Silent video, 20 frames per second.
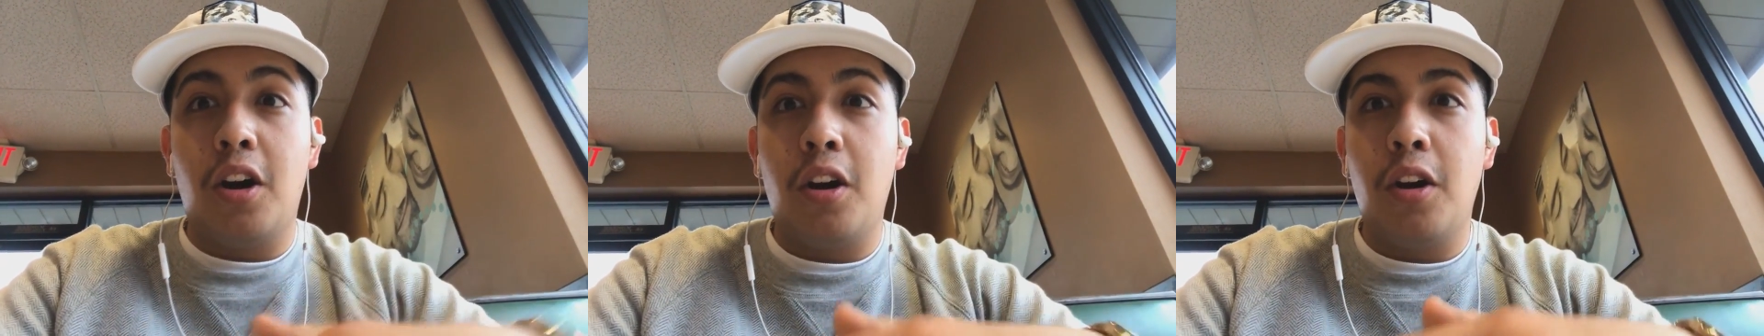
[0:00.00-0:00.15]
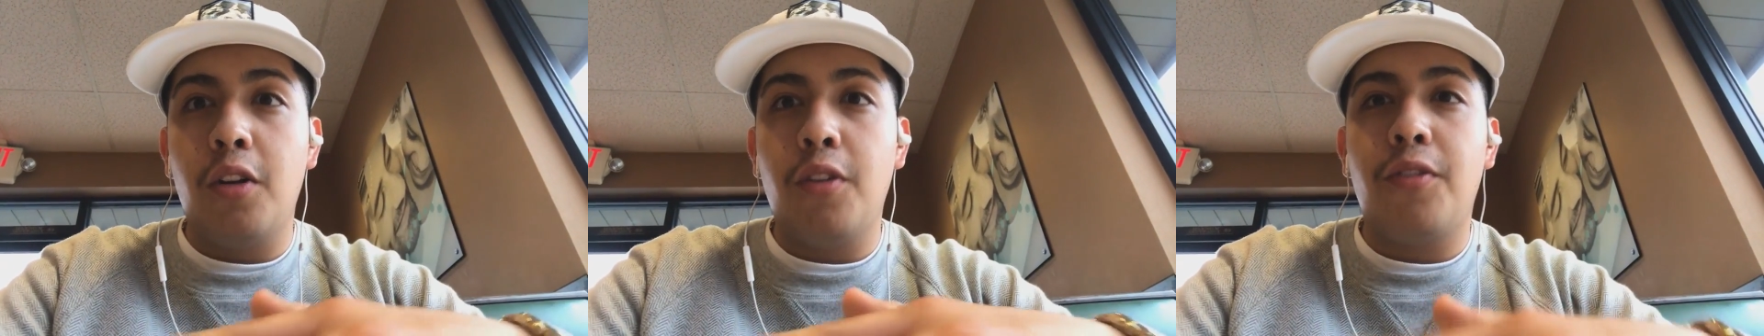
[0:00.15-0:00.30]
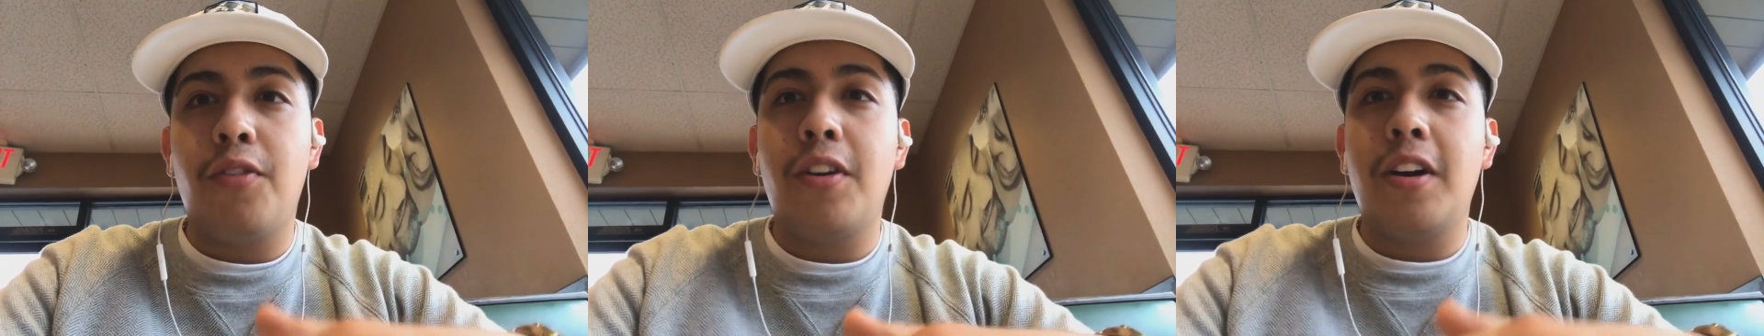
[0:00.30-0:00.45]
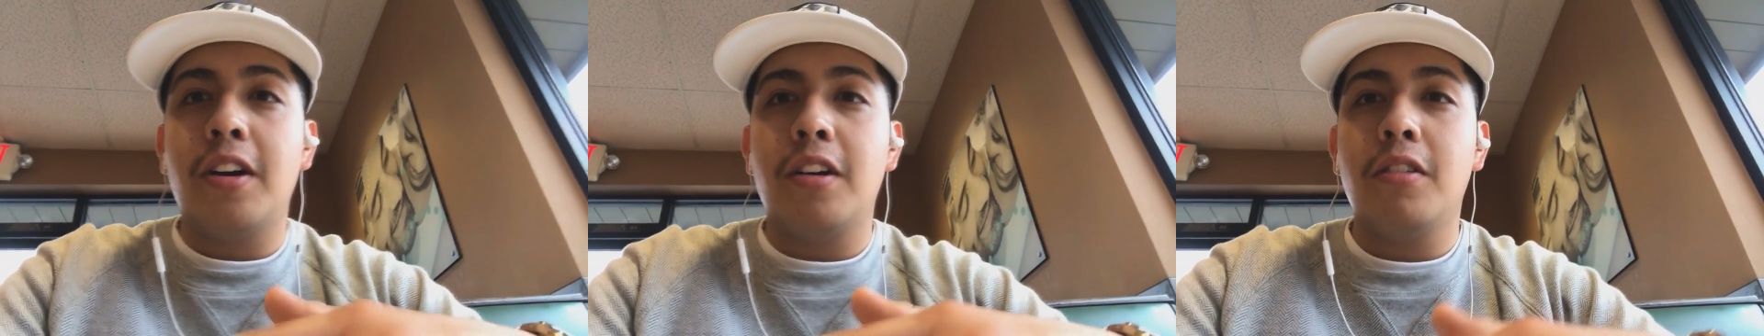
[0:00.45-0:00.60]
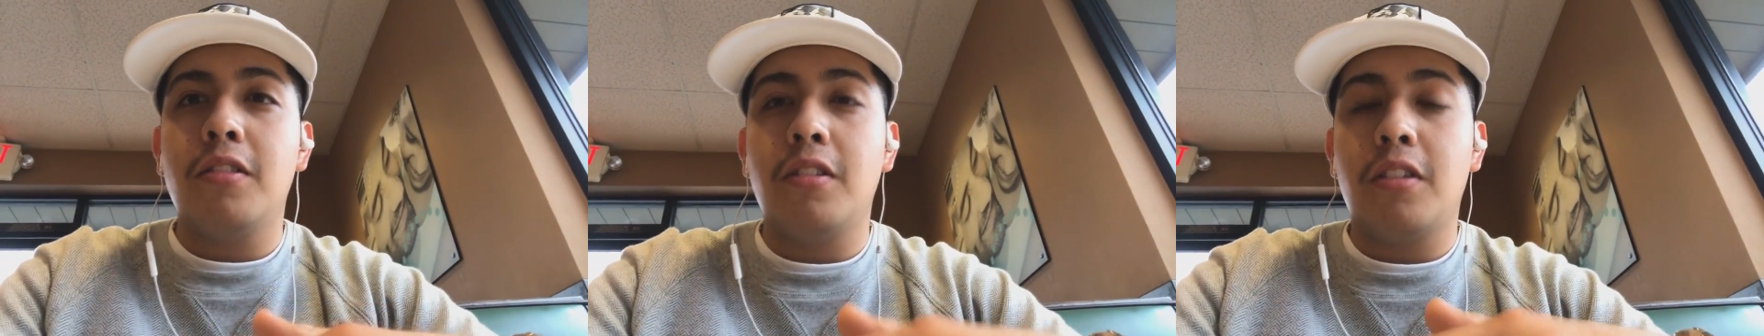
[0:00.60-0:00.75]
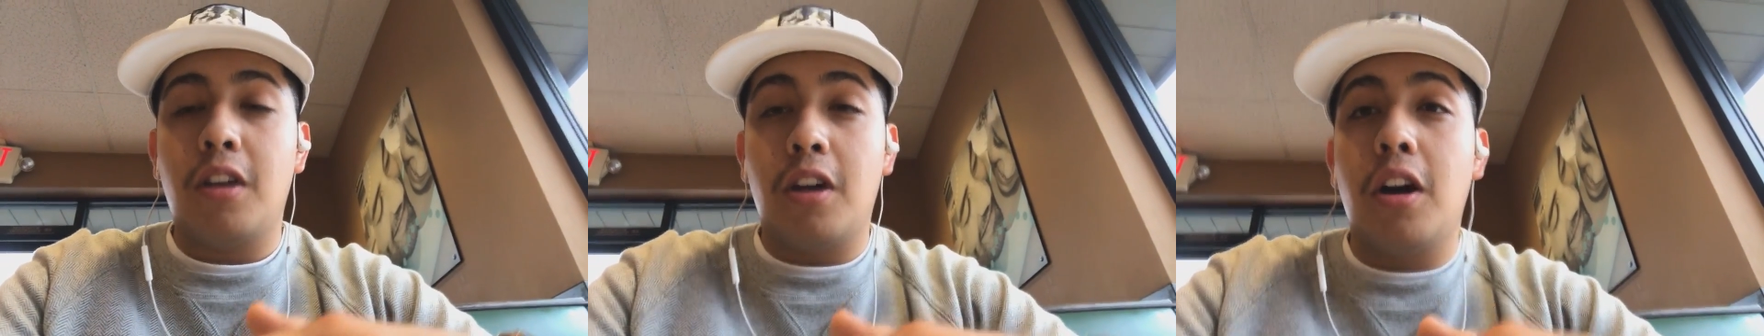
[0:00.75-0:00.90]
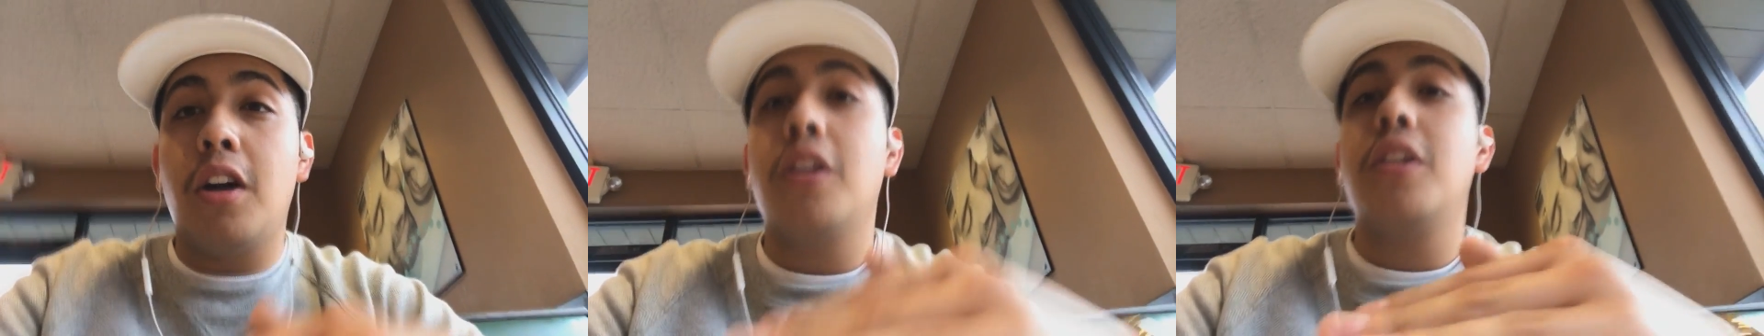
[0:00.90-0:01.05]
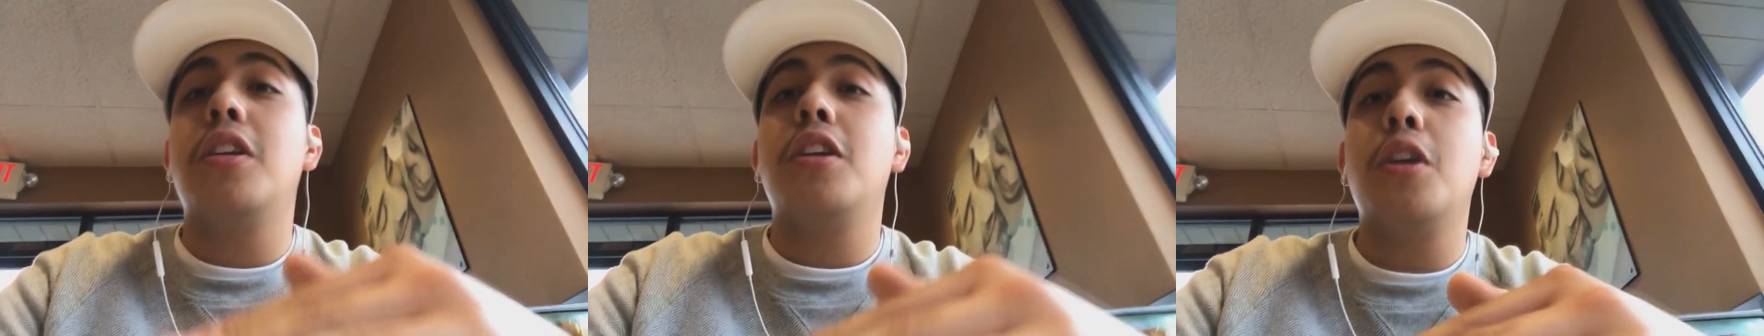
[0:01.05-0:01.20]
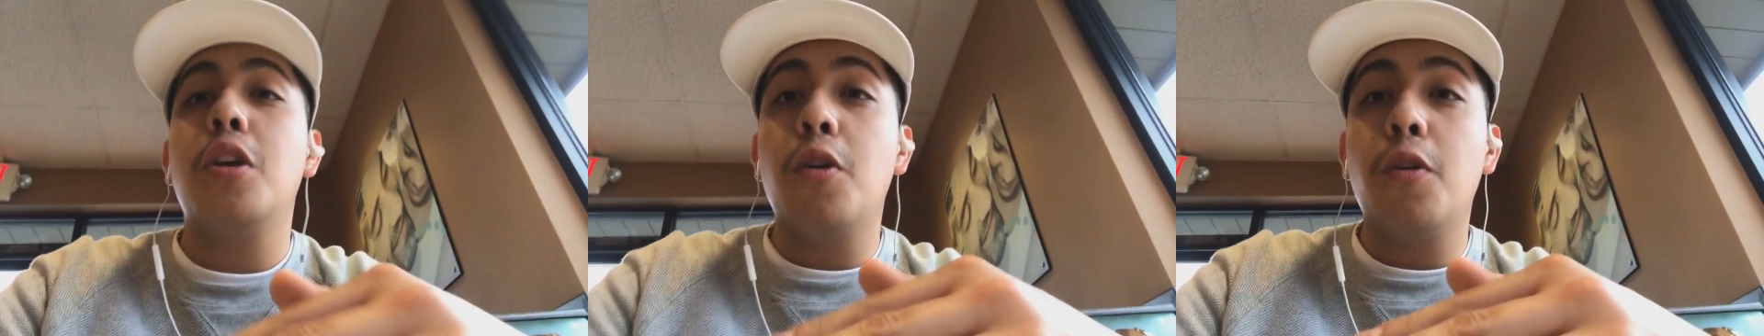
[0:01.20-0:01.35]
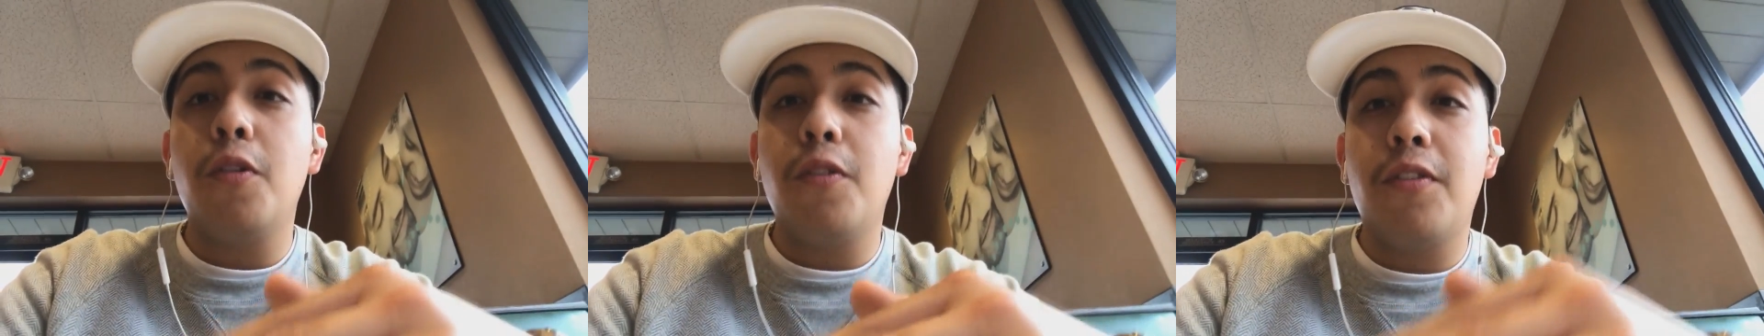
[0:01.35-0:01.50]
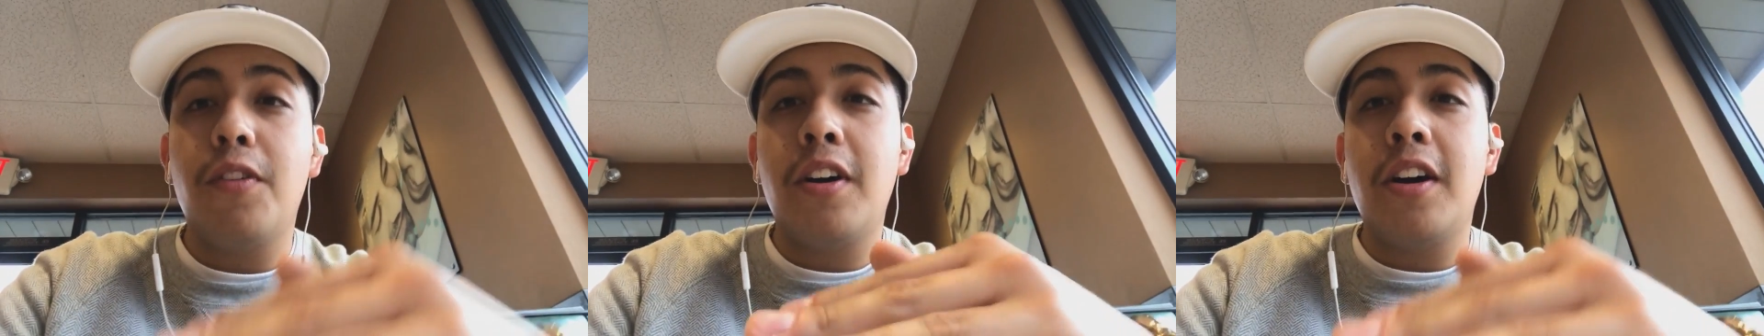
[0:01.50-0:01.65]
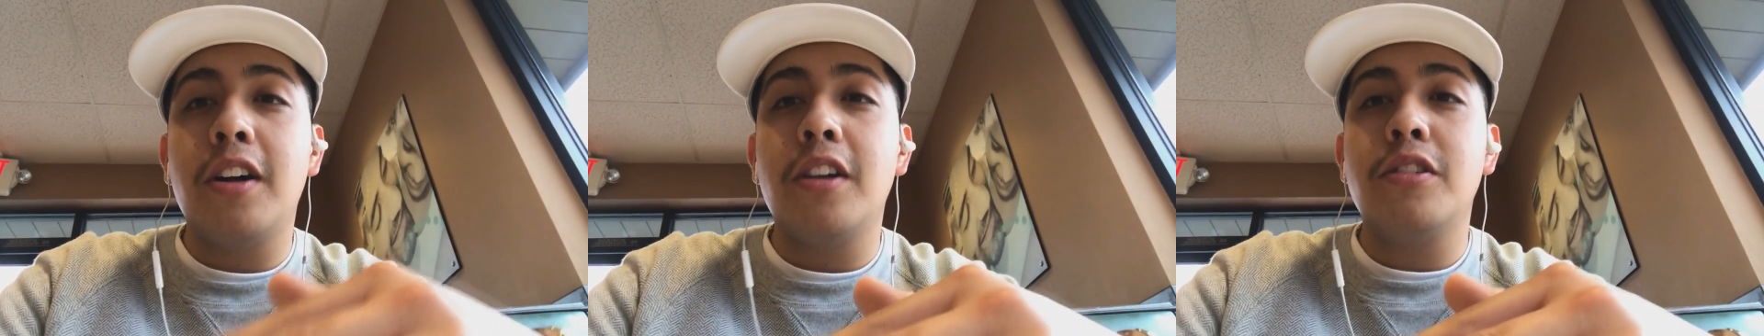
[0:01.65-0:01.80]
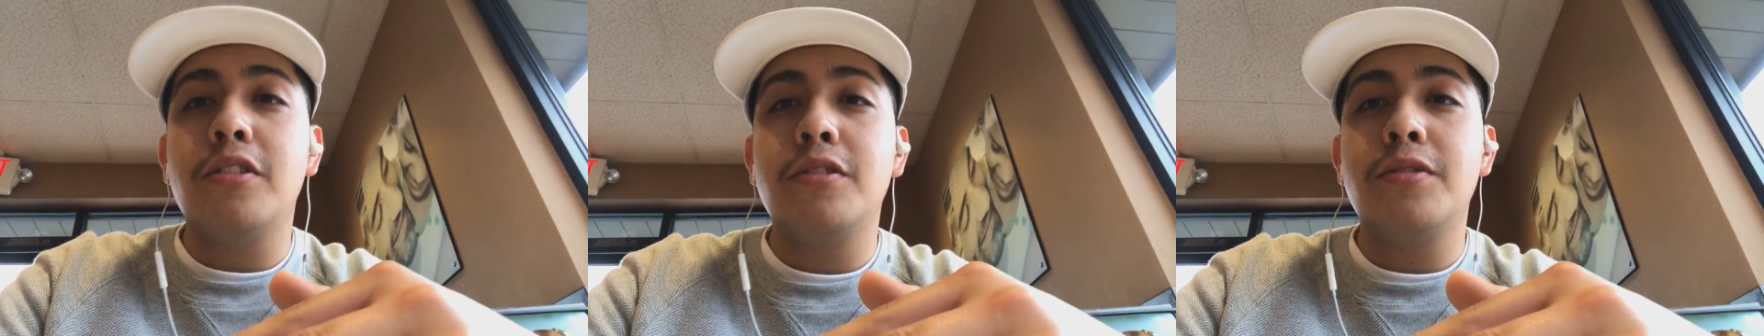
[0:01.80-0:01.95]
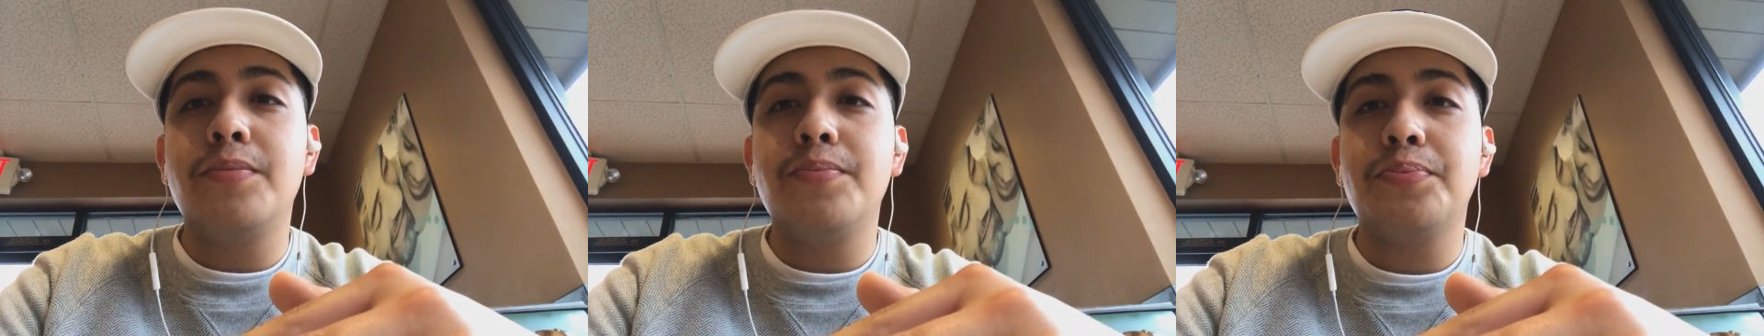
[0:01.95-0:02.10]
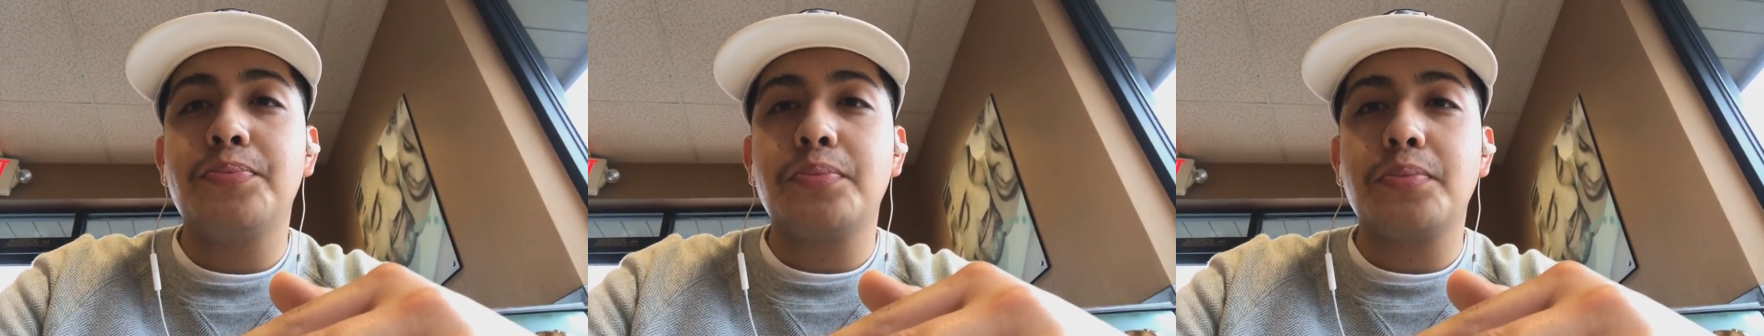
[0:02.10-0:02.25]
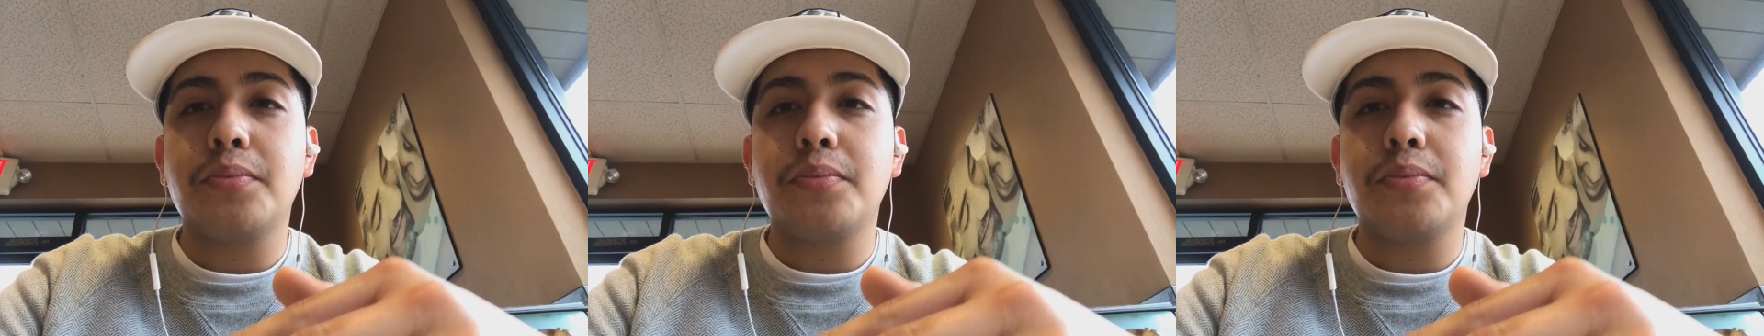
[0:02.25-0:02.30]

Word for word: audiophile, audio file